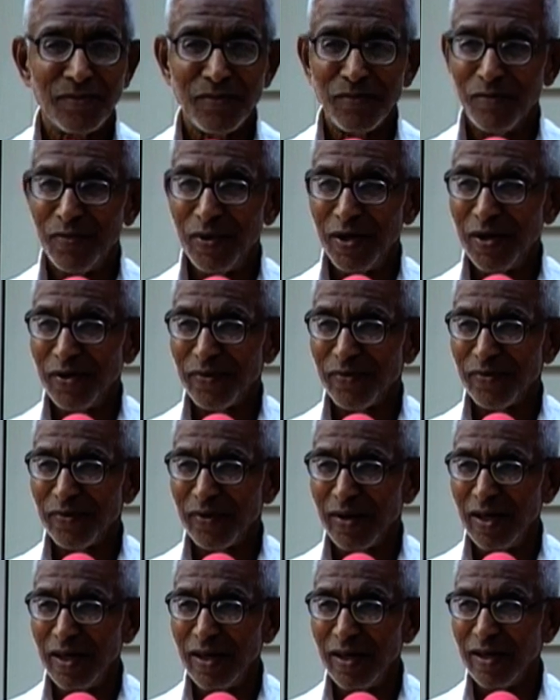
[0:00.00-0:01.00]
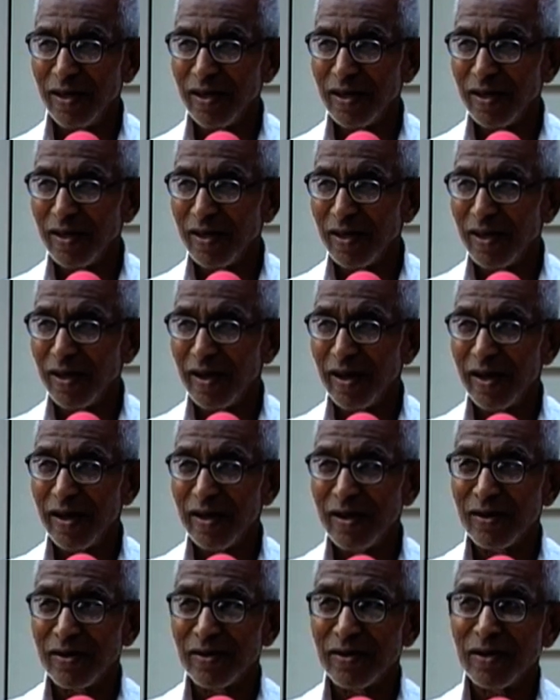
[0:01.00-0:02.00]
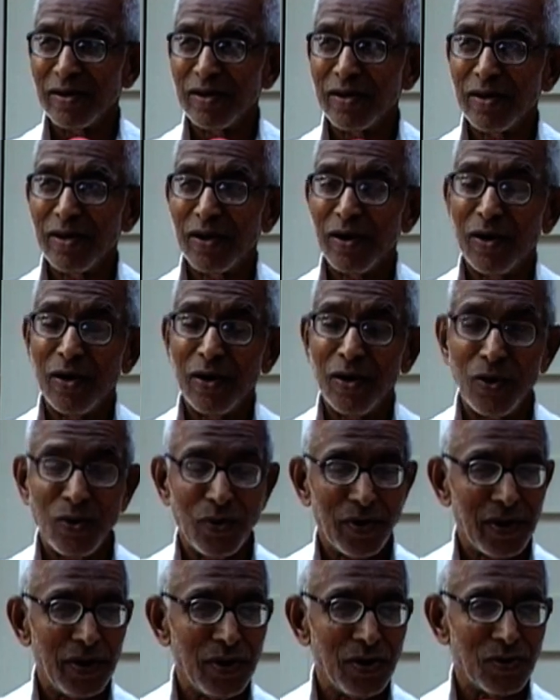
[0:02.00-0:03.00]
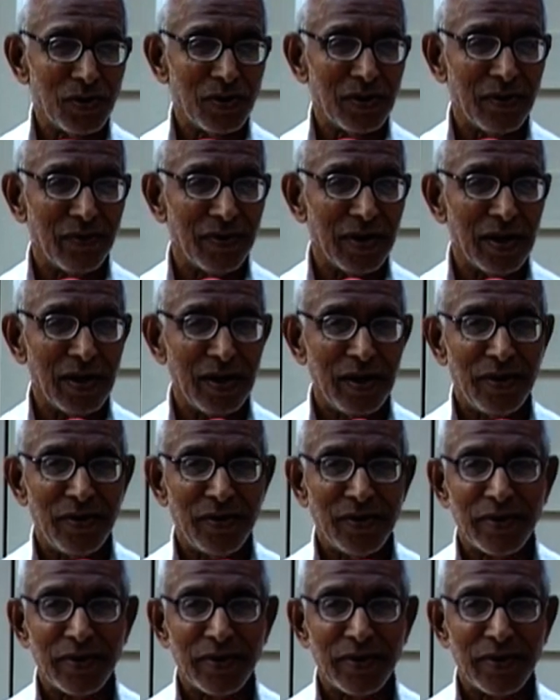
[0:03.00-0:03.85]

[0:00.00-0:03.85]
Be free and look into the world.